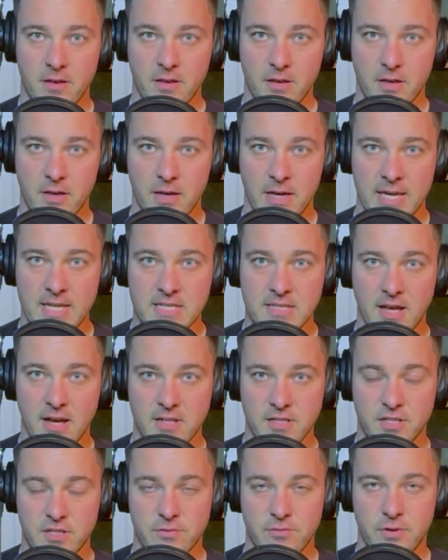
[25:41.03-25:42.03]
He
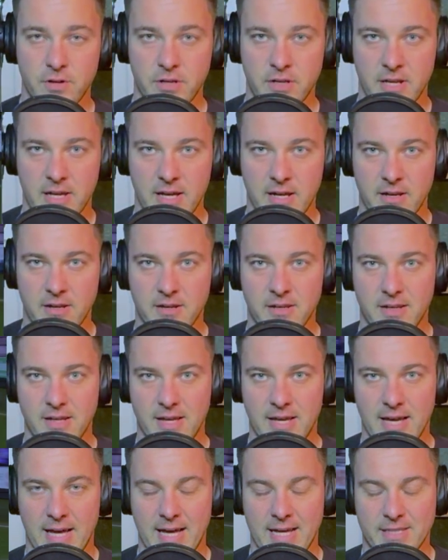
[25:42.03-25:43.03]
starts to run and,
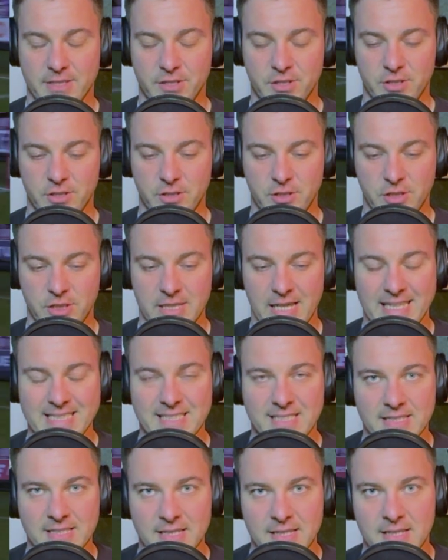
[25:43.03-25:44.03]

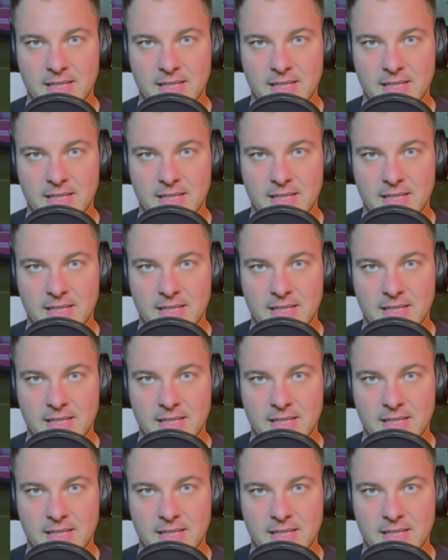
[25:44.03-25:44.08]
shit.